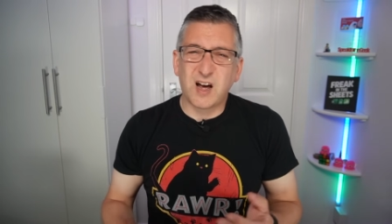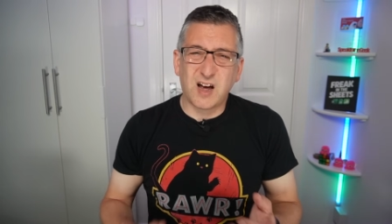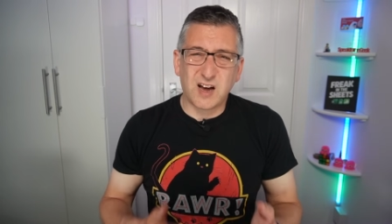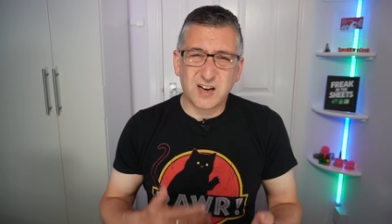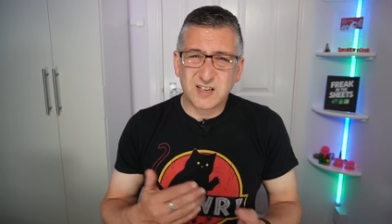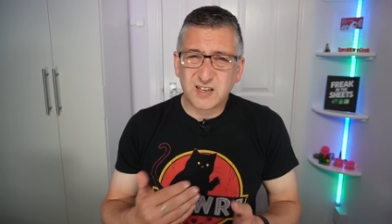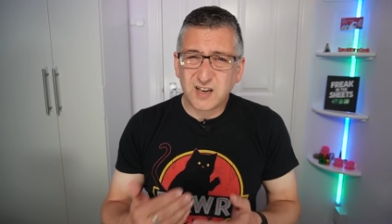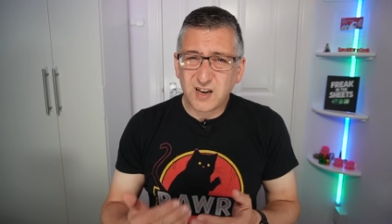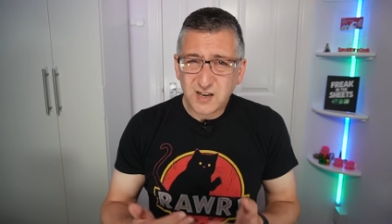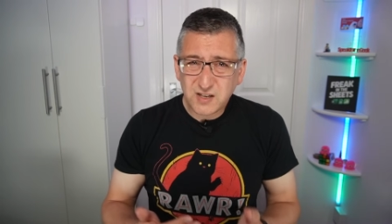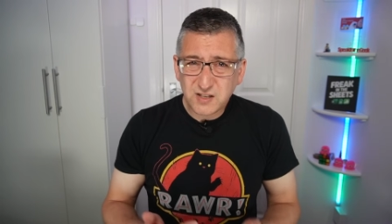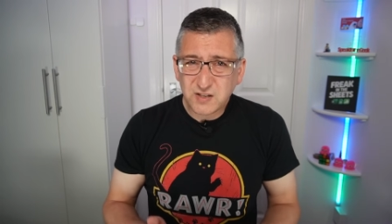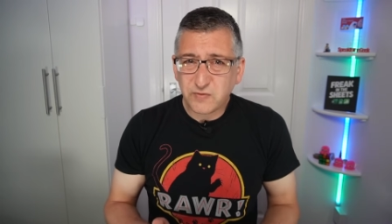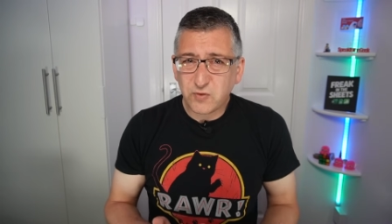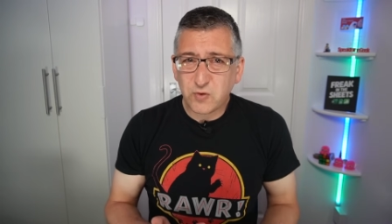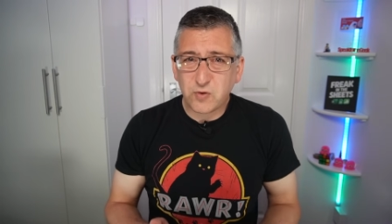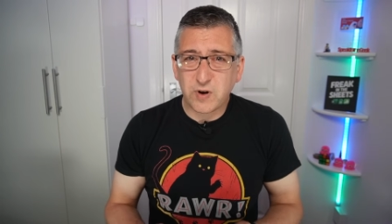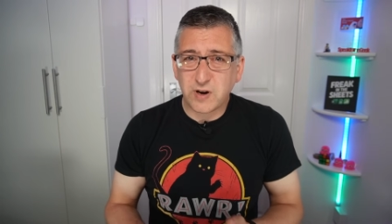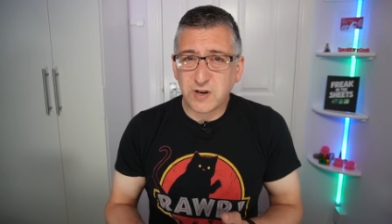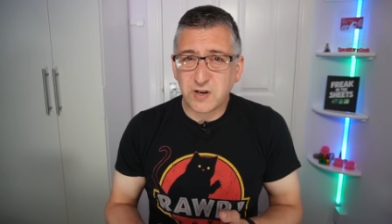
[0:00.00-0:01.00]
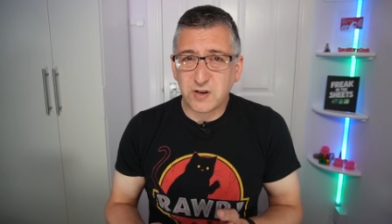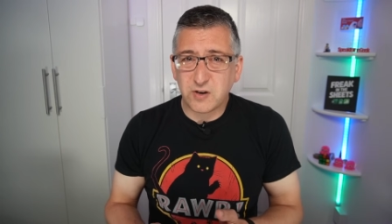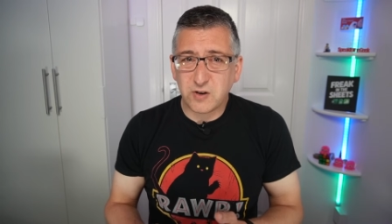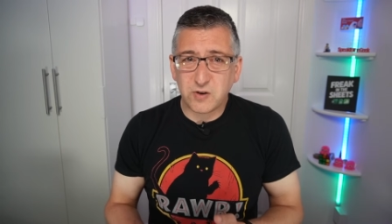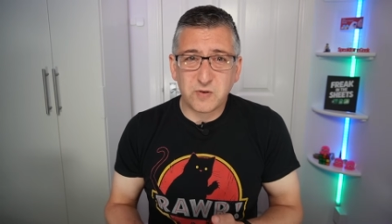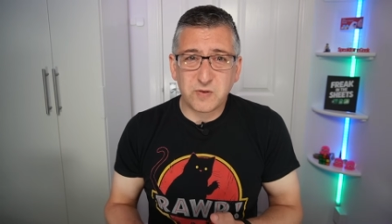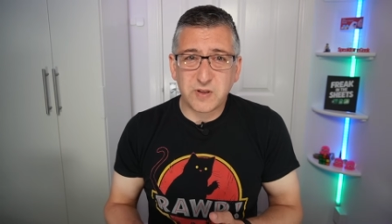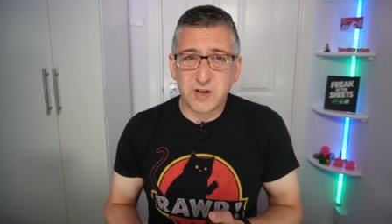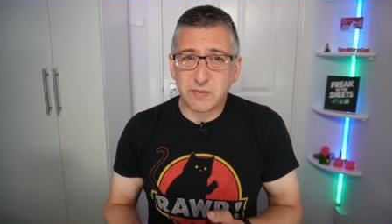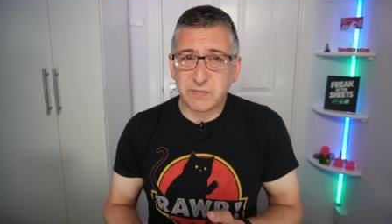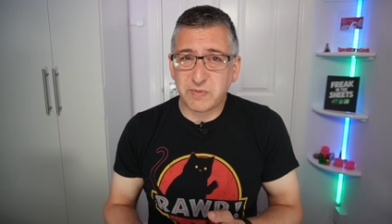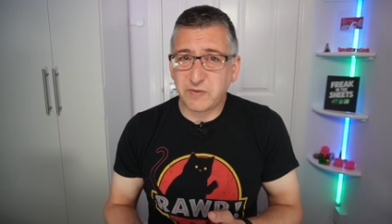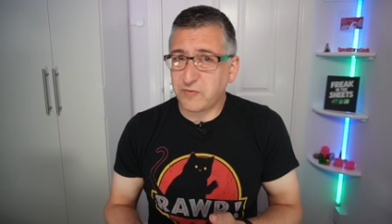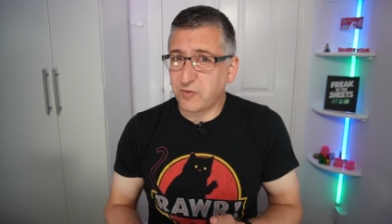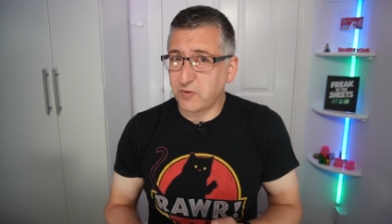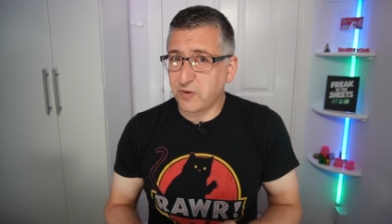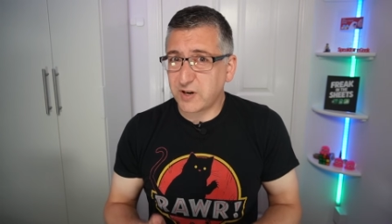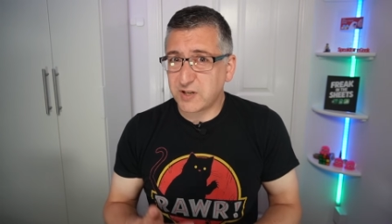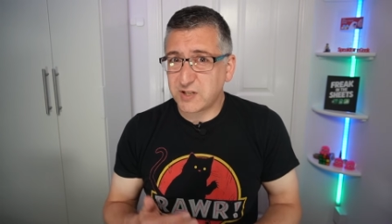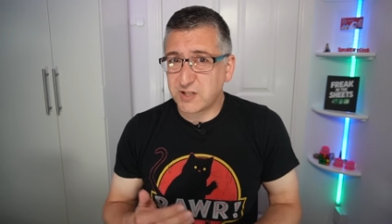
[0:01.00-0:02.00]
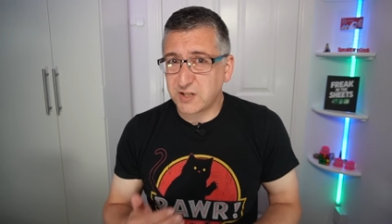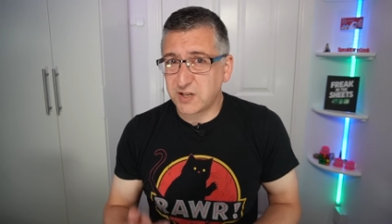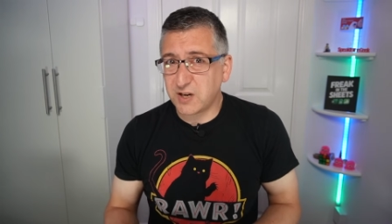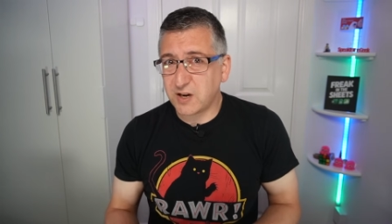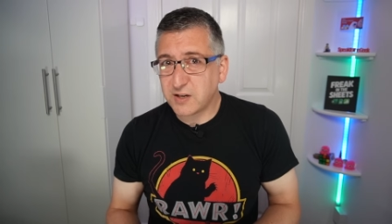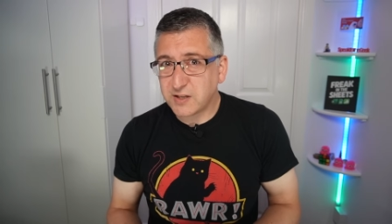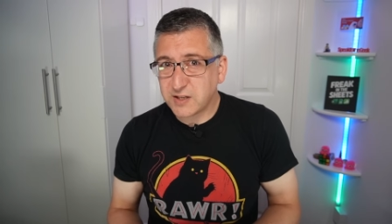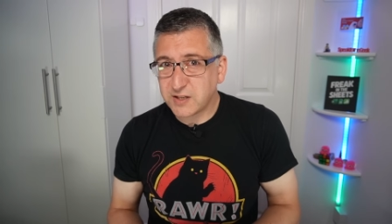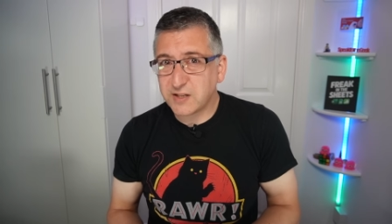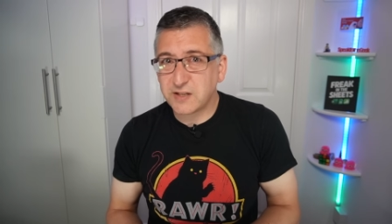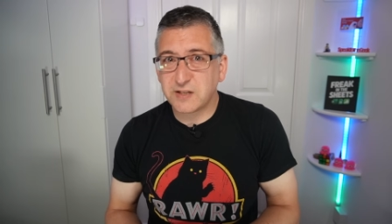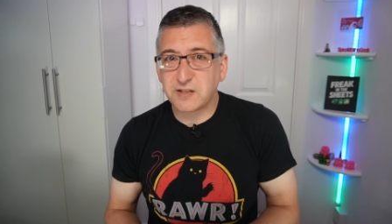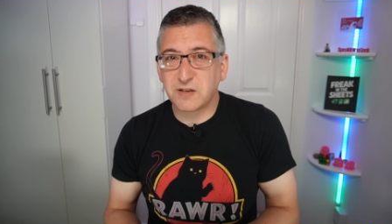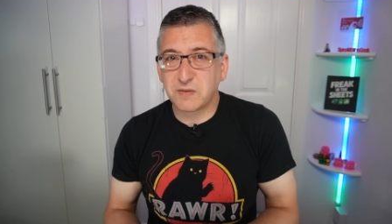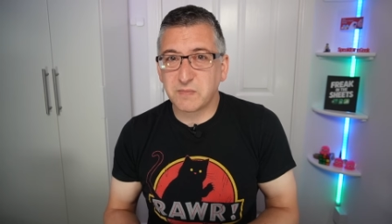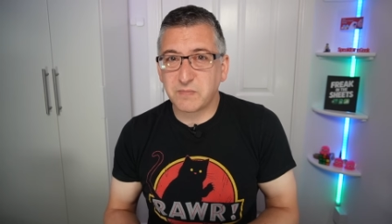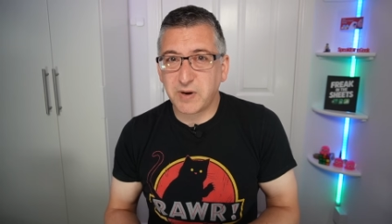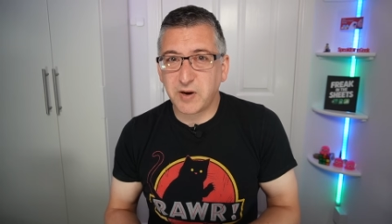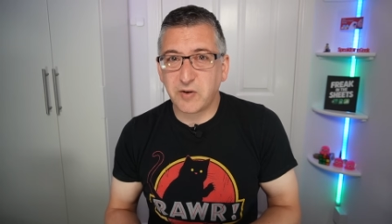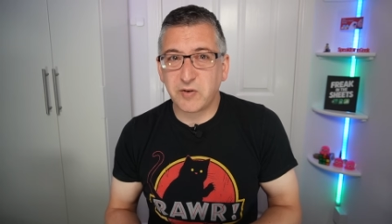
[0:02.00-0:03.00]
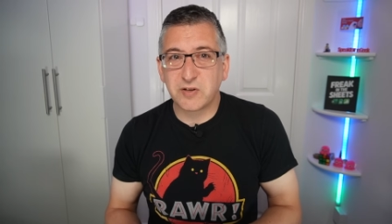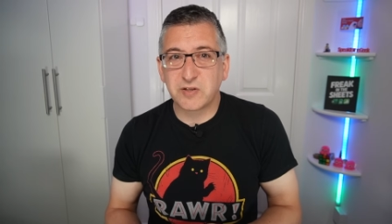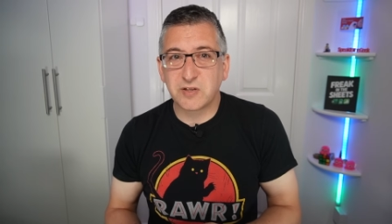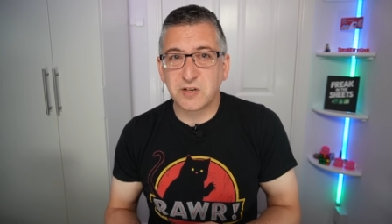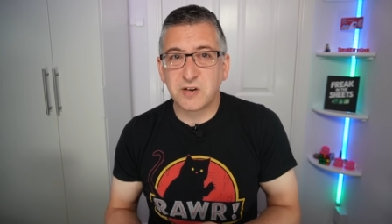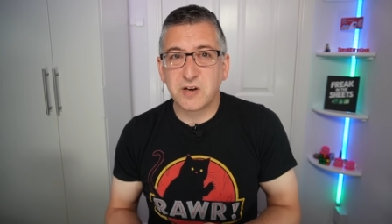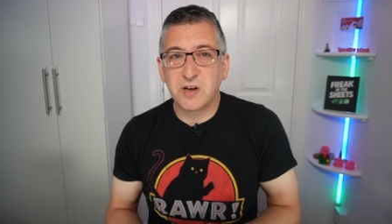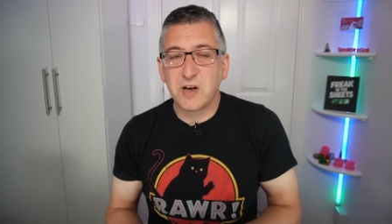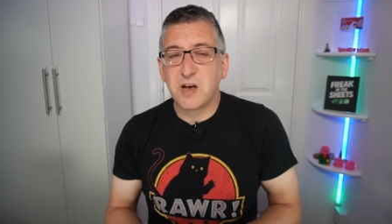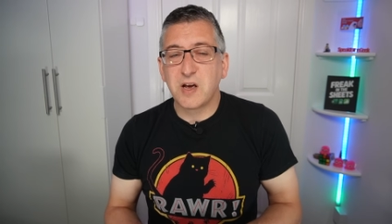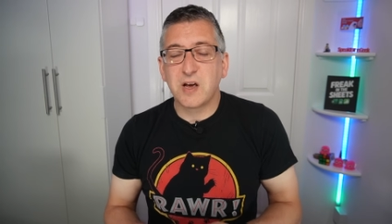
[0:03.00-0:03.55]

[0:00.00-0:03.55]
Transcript: I kind of already knew that before I started this comparison.